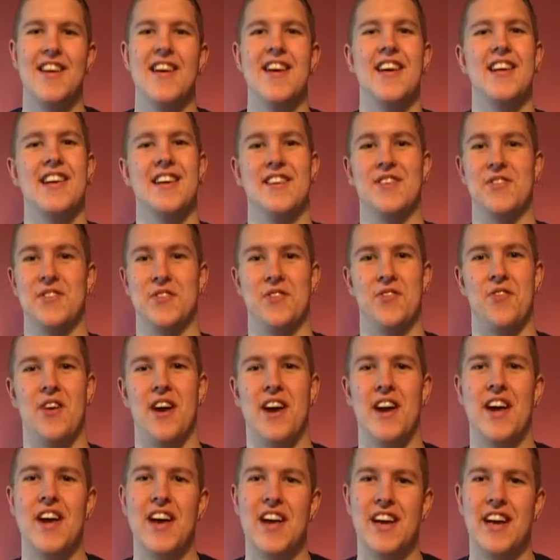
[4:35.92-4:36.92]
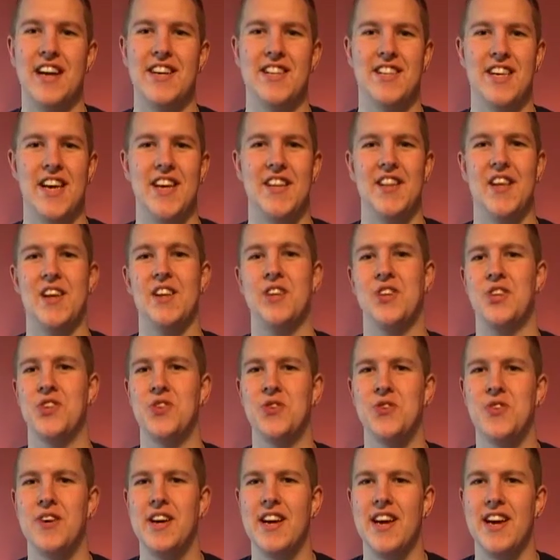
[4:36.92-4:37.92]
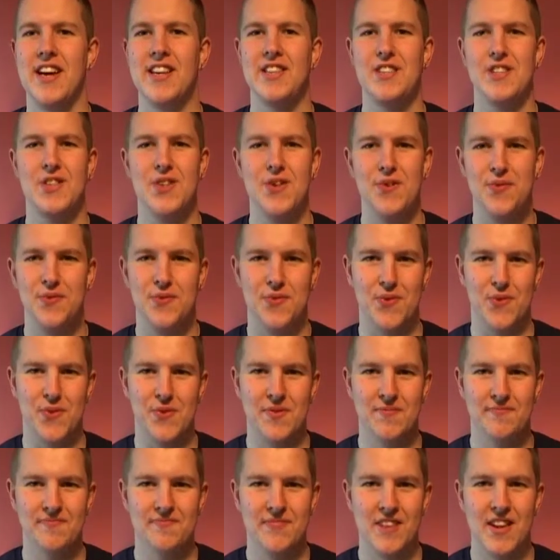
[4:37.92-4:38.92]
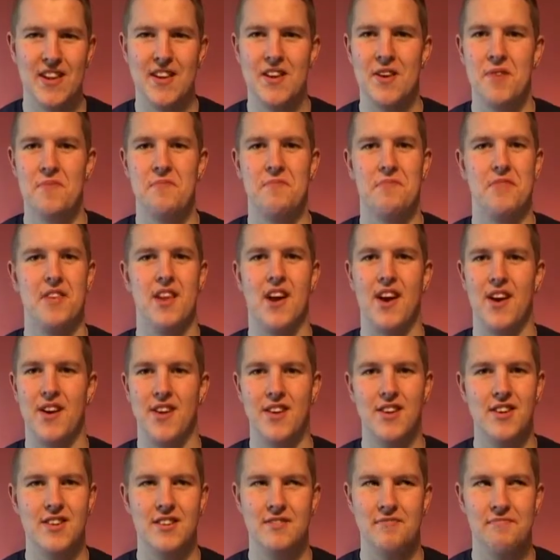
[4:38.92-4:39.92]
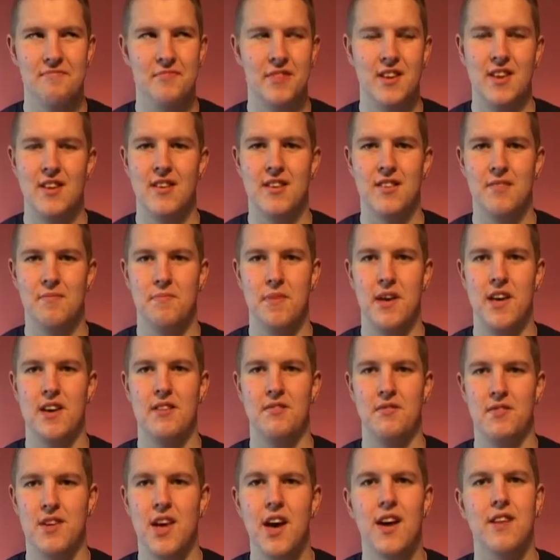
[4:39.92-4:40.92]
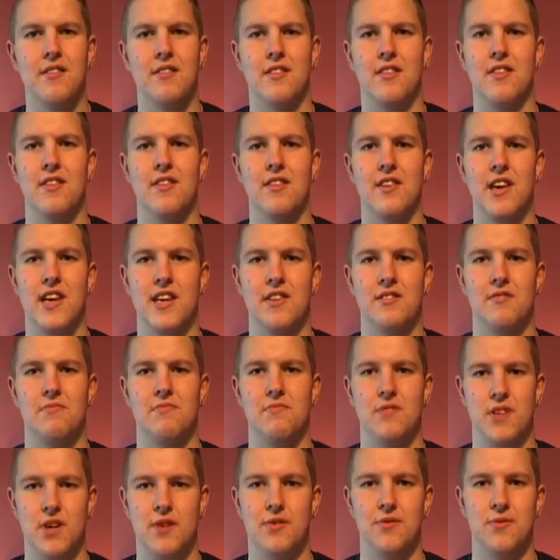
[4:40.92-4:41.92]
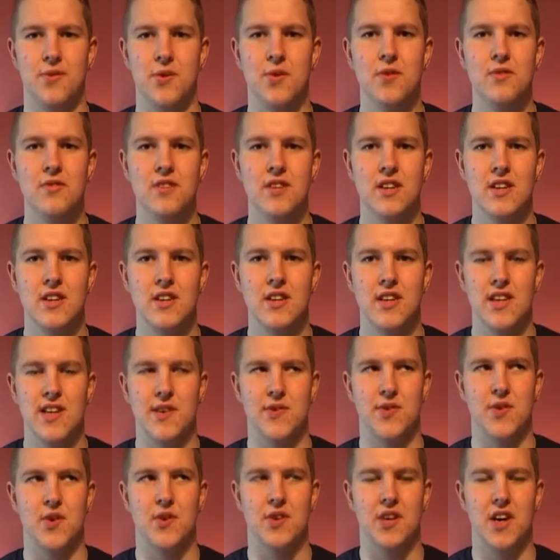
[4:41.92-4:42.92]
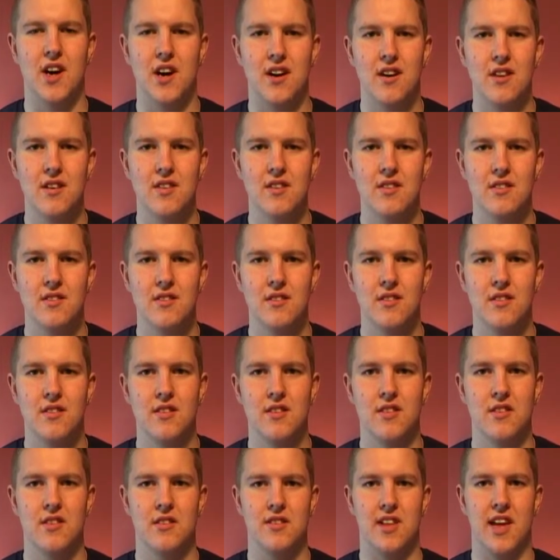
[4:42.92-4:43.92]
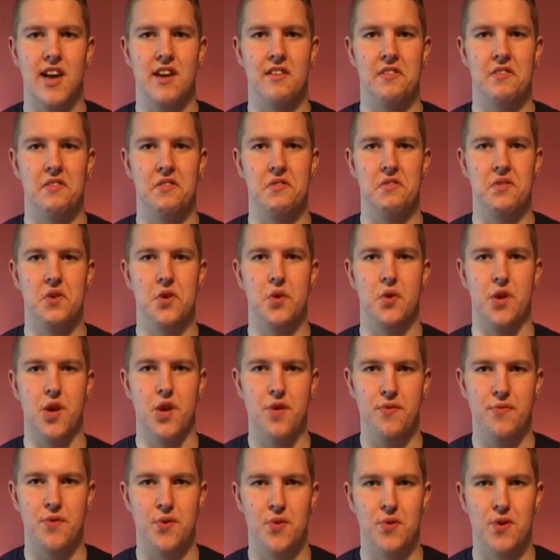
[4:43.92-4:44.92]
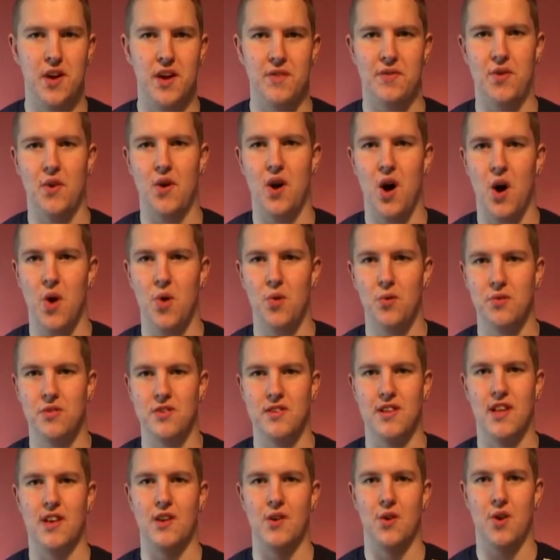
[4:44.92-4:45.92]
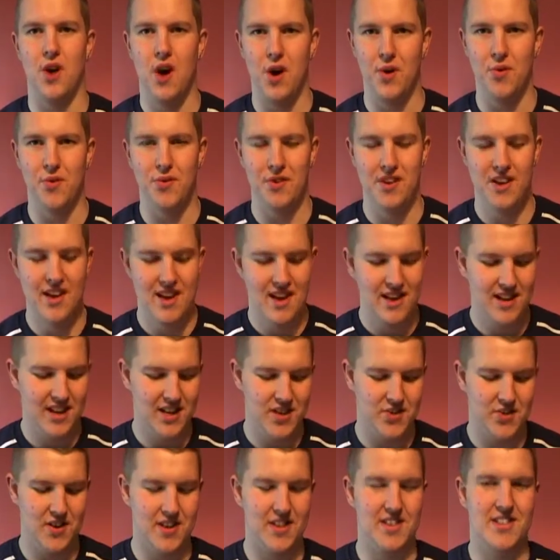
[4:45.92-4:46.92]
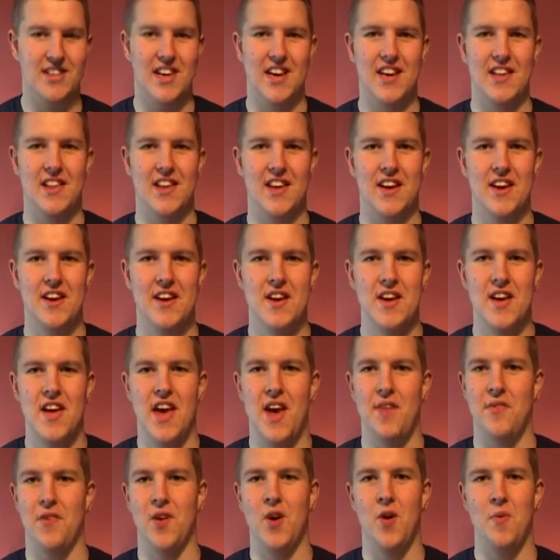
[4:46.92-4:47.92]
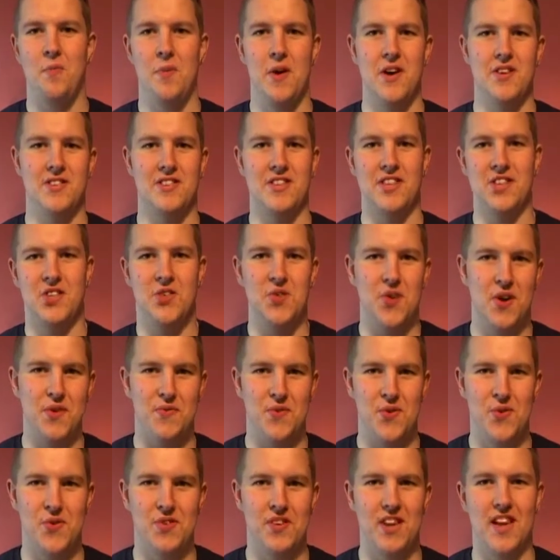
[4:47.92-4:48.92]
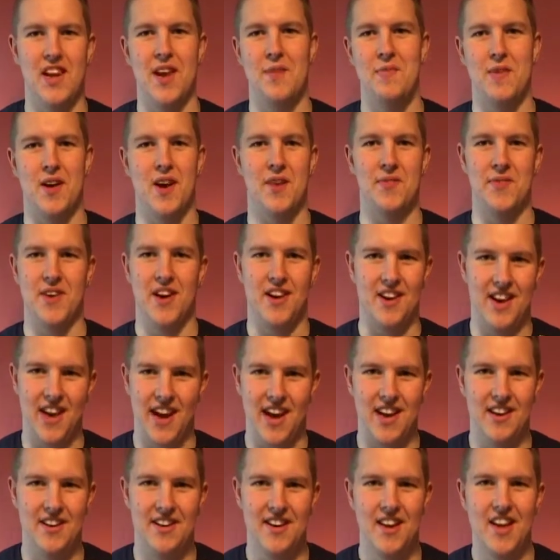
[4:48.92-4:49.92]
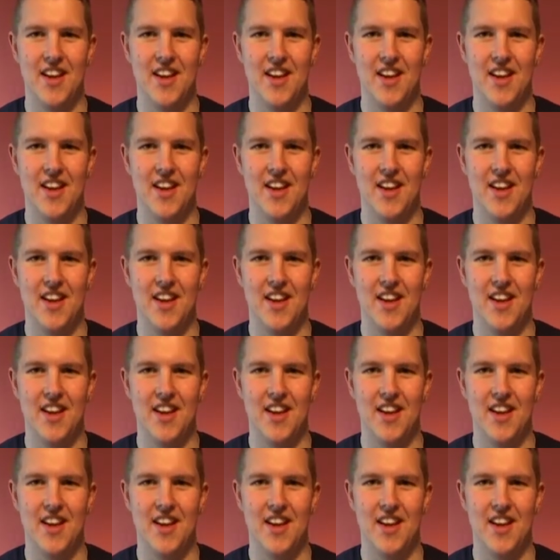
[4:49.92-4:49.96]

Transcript: This was great. They say that joy is youthful. No, being young is youthful. If you're young, then you're youthful. If you're old, then you're old. They're trying to say that if an old person is joyful, then they become young again.